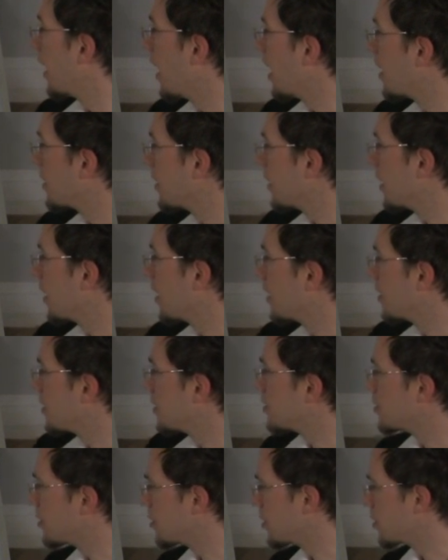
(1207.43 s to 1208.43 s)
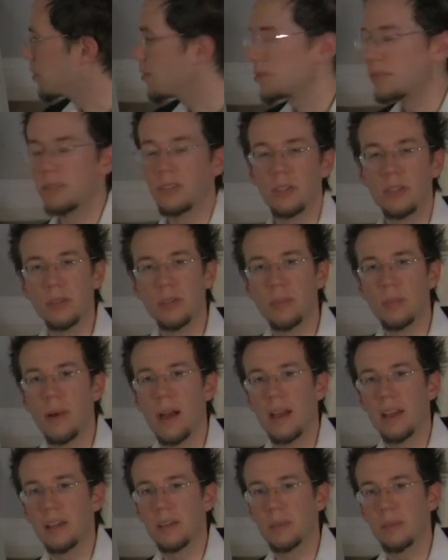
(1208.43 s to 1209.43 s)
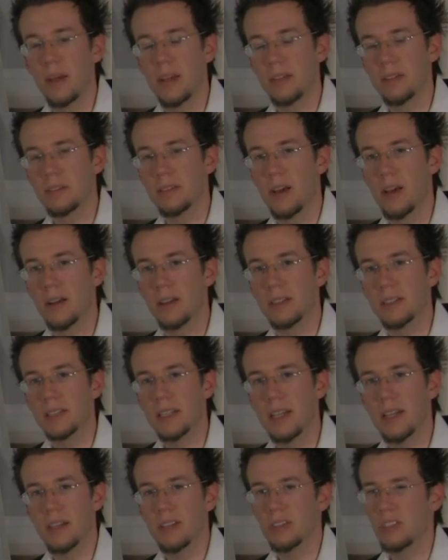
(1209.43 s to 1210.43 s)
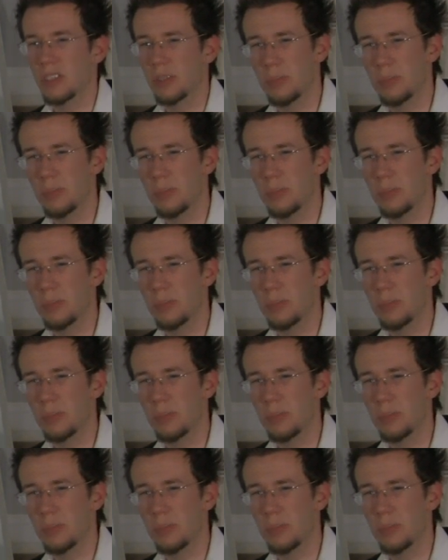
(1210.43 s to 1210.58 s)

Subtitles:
And then do 2 minor pentatonic scales.